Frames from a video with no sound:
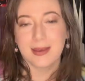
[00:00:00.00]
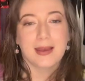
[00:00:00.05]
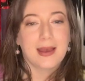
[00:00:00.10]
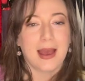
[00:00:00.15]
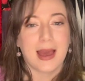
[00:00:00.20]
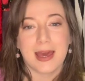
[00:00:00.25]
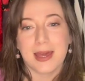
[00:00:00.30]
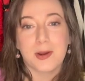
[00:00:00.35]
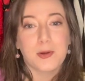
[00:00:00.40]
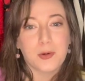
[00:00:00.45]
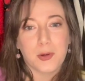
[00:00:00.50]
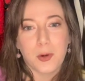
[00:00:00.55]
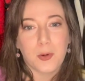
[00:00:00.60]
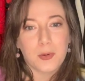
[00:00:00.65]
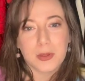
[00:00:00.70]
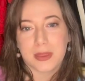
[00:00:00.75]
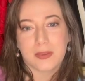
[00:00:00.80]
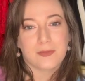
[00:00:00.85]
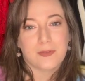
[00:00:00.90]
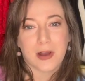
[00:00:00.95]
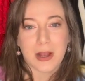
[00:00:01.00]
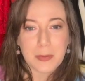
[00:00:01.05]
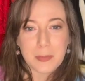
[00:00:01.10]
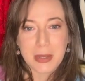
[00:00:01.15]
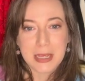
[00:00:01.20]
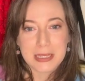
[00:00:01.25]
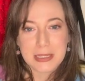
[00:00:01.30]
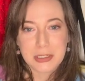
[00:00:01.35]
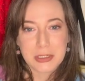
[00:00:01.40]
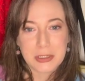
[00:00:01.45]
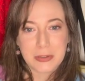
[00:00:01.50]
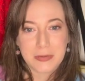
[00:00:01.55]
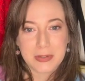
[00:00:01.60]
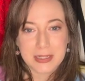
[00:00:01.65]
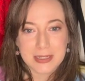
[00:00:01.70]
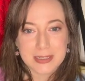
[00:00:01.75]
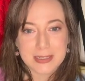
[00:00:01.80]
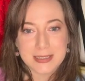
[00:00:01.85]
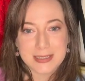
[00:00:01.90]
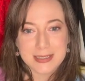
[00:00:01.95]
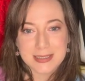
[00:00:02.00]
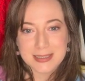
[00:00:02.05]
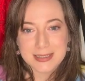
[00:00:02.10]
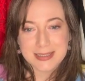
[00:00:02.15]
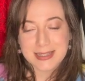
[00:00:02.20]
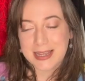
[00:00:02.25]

I don't know what the fuck my issue is.